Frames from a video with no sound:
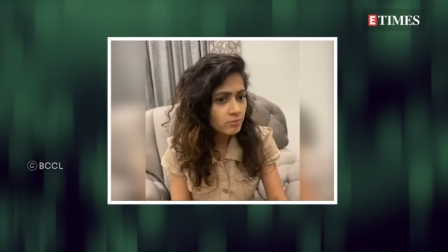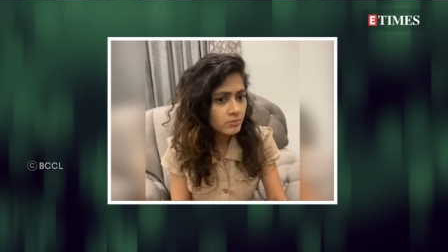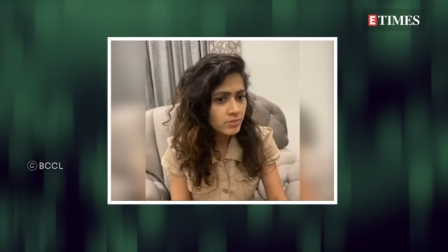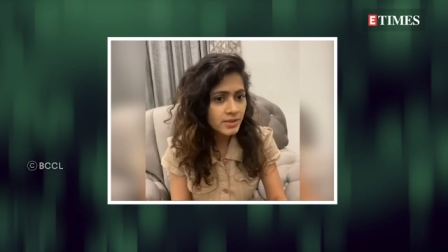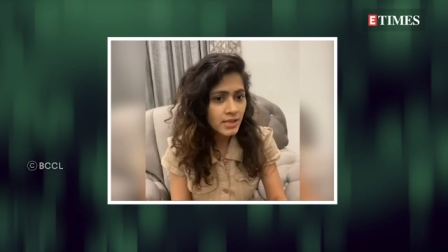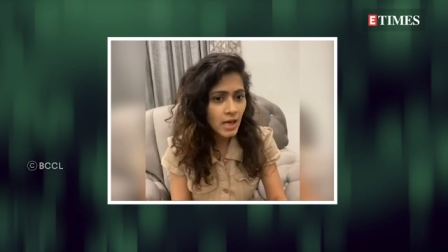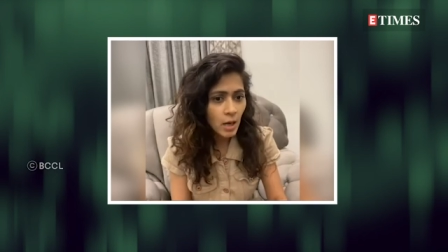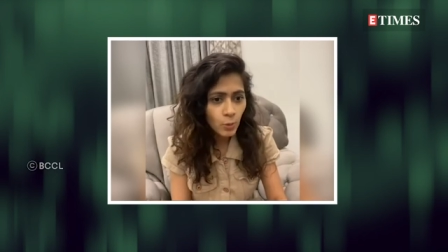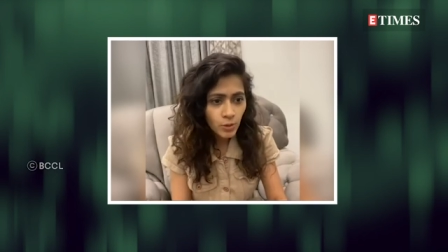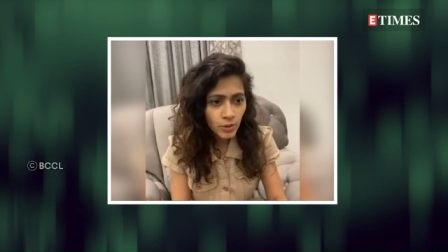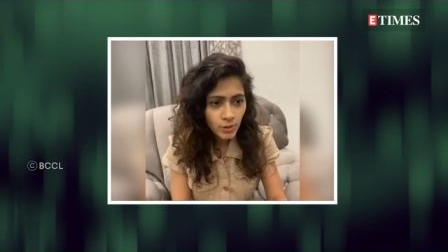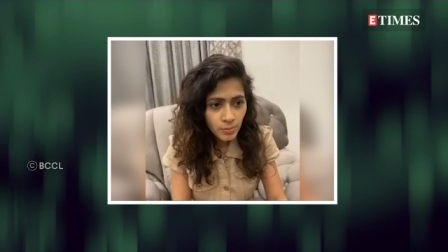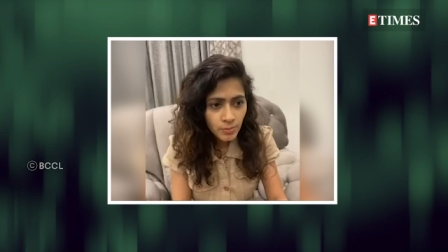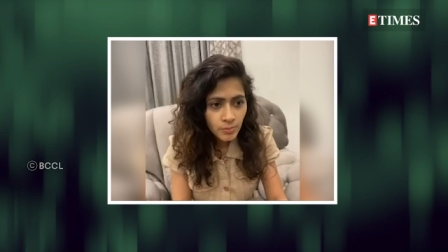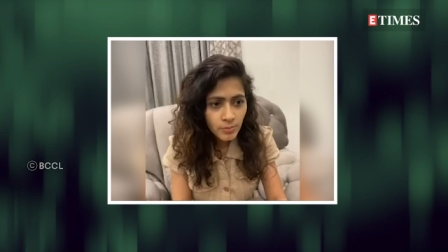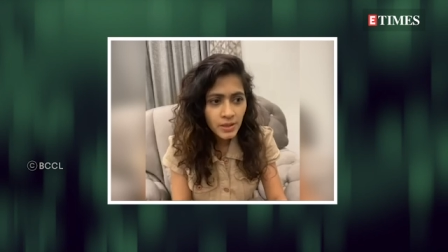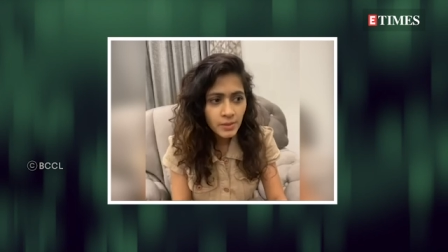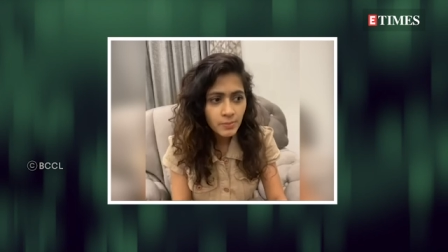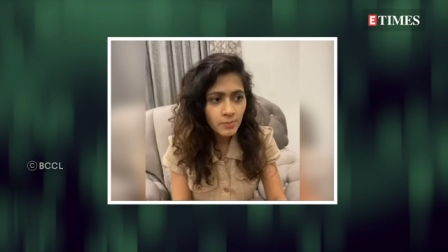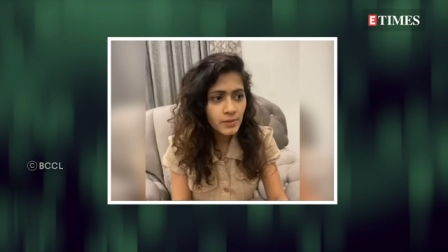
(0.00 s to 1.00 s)
sound
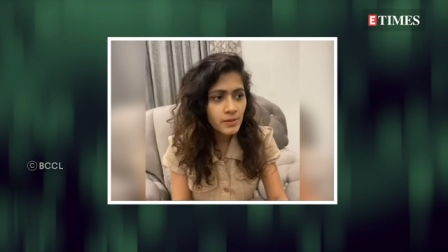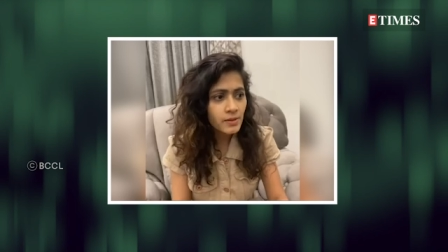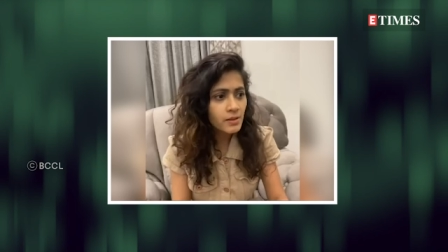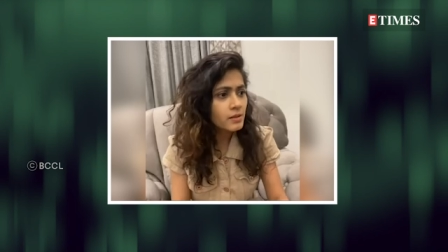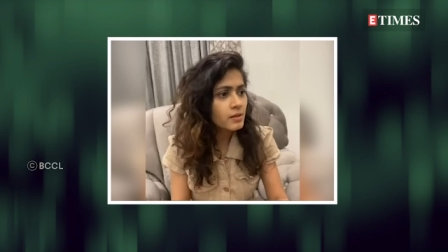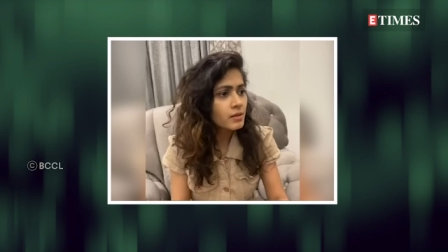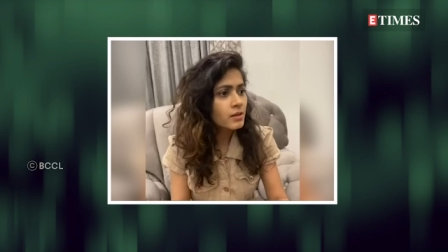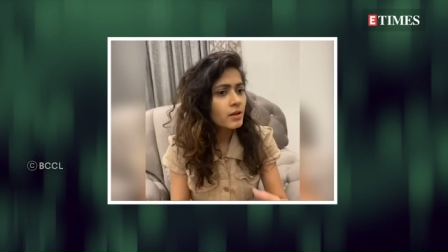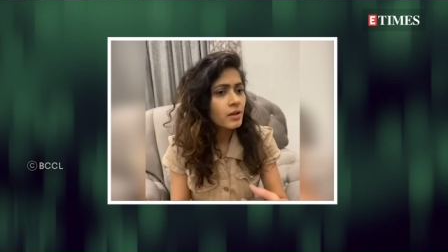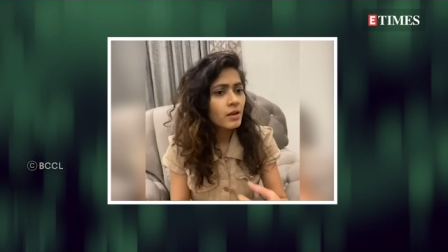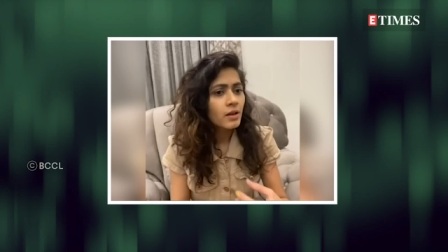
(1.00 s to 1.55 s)
people,